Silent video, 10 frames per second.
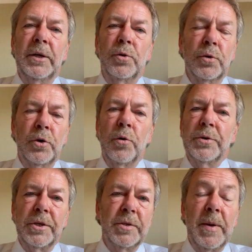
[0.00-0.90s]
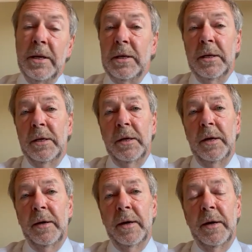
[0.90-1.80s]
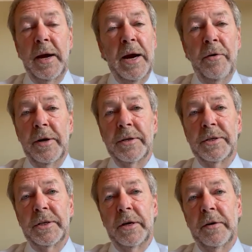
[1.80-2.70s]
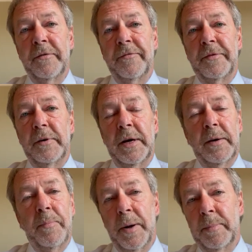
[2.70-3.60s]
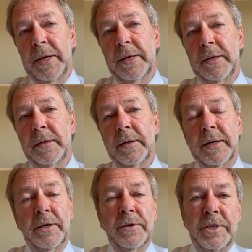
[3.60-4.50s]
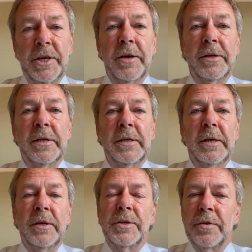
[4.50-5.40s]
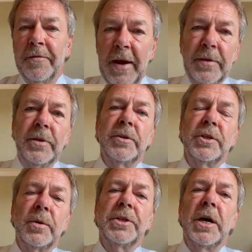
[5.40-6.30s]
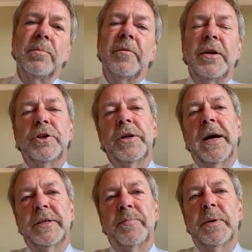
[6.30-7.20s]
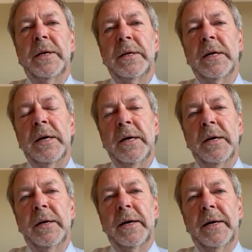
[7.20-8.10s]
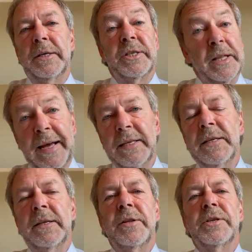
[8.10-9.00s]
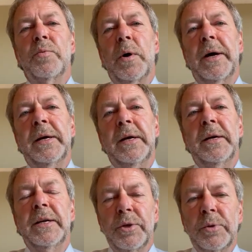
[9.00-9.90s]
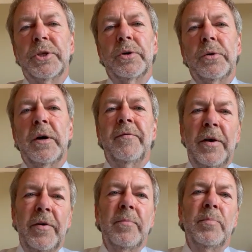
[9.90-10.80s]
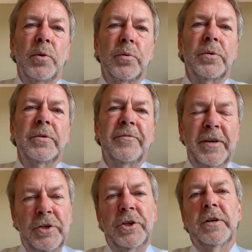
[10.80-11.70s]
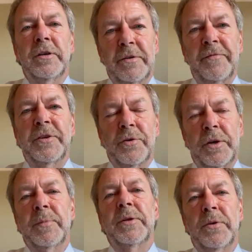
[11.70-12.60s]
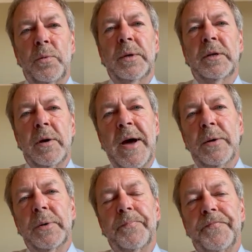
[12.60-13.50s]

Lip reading: good causes, many areas of public concern. So the fact that suicide prevention has been selected in this way is also a very important feature of the document that will come out.